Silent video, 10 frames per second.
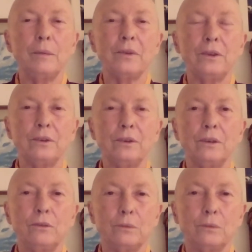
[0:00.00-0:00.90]
under
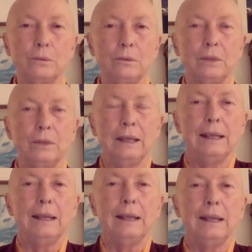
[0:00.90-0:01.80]
control.
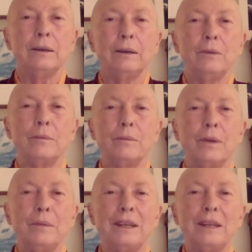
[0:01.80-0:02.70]
Uh, I
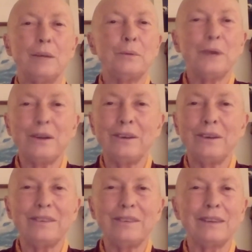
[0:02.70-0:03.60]
mean, our
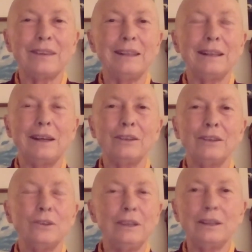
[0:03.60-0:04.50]
prayers and our
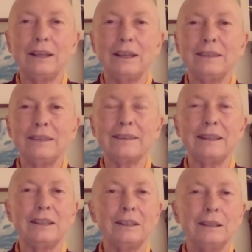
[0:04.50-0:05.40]
good thoughts and
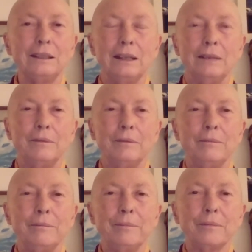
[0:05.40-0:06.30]
our
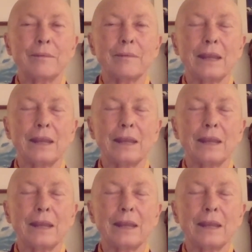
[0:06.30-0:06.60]
um,